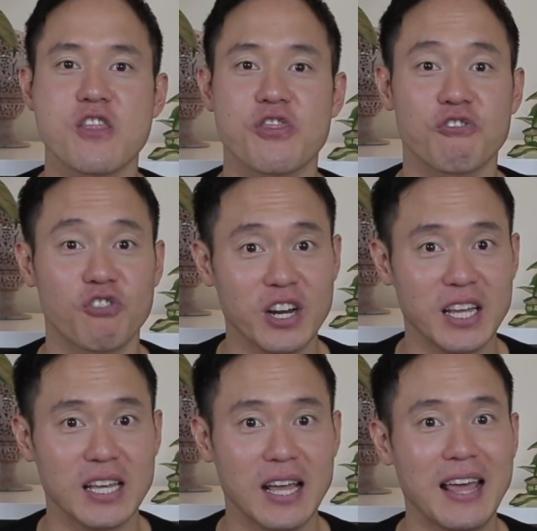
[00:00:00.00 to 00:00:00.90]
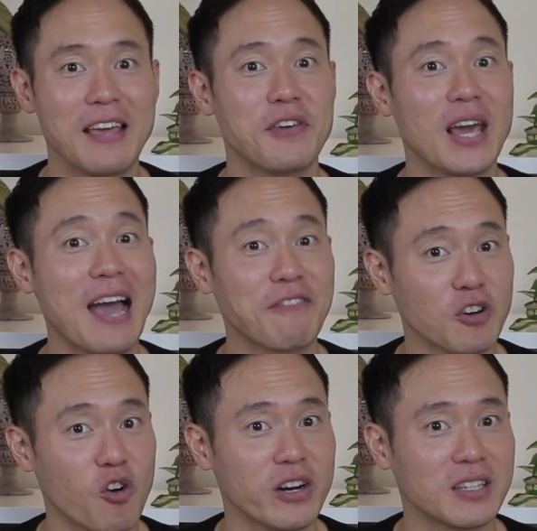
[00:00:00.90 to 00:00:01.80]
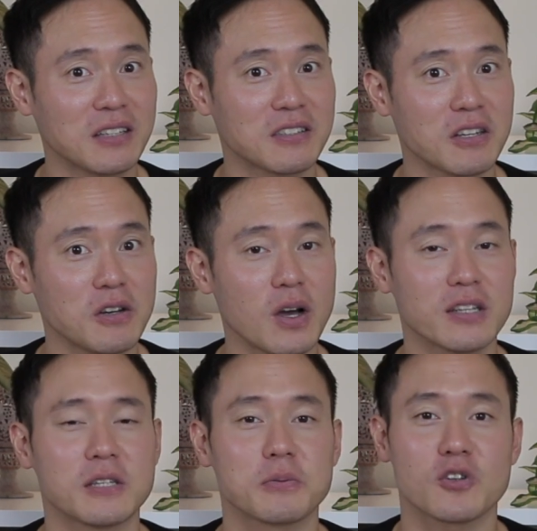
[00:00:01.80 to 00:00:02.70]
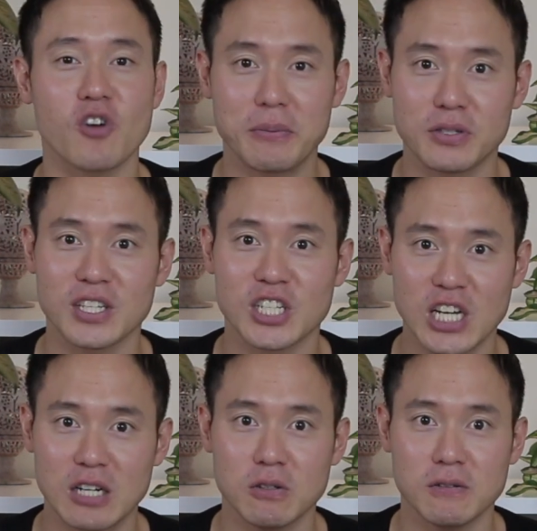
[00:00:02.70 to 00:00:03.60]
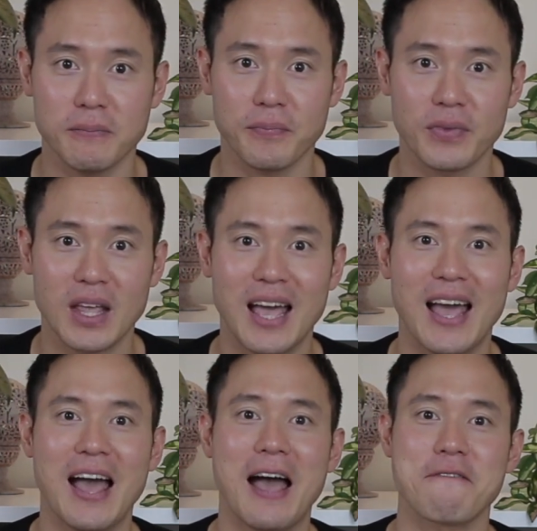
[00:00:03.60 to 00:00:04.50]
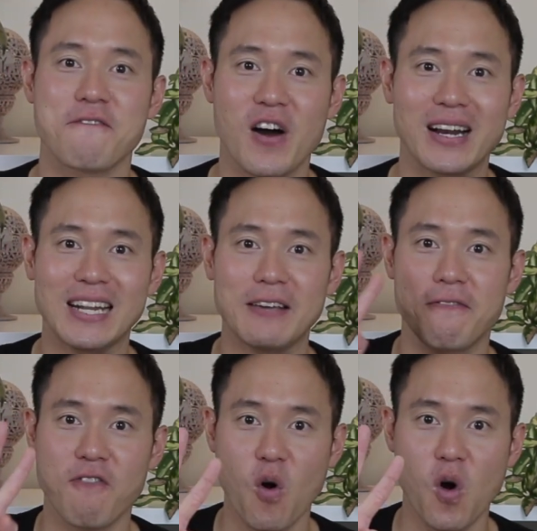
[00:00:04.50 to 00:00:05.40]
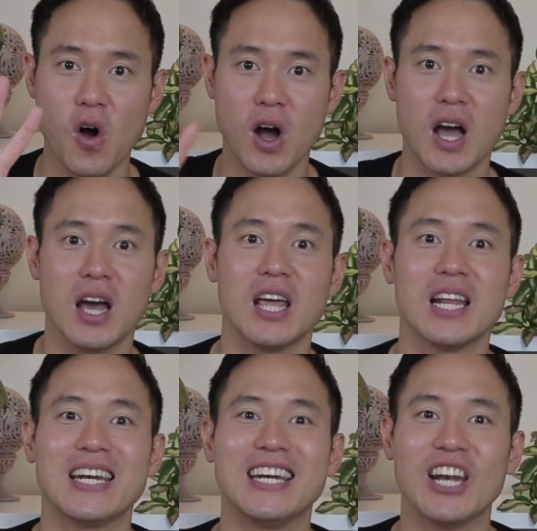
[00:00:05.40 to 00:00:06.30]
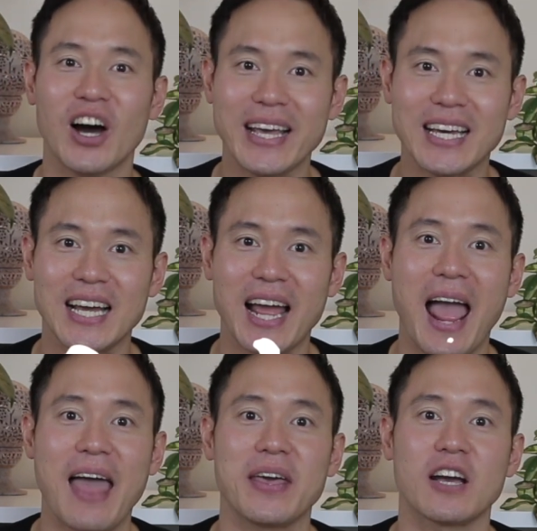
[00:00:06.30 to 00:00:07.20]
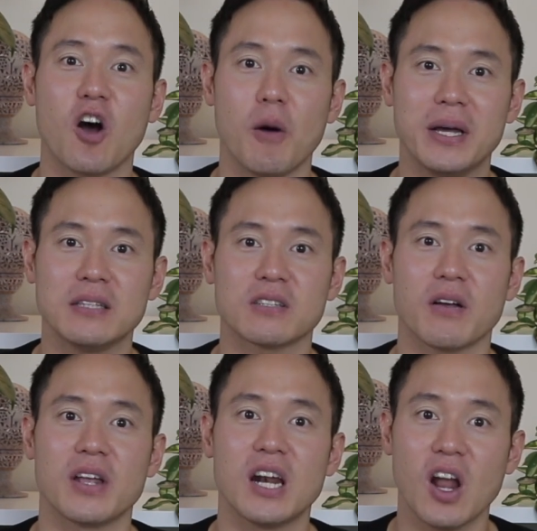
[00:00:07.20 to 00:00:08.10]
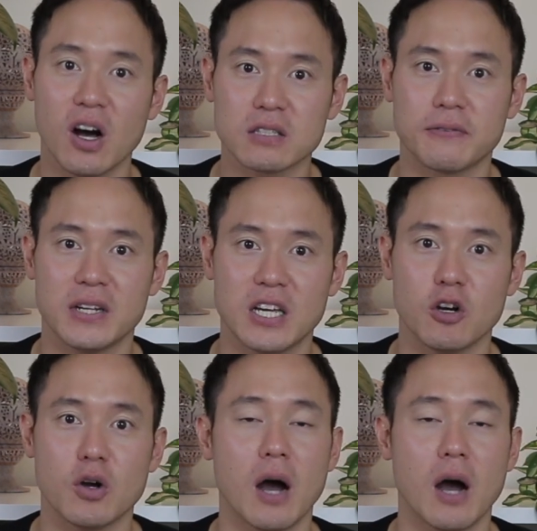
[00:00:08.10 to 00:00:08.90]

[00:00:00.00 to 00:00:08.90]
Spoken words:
3, if you haven't already done so, subscribe to this channel. And finally 4, like and then comment on the last video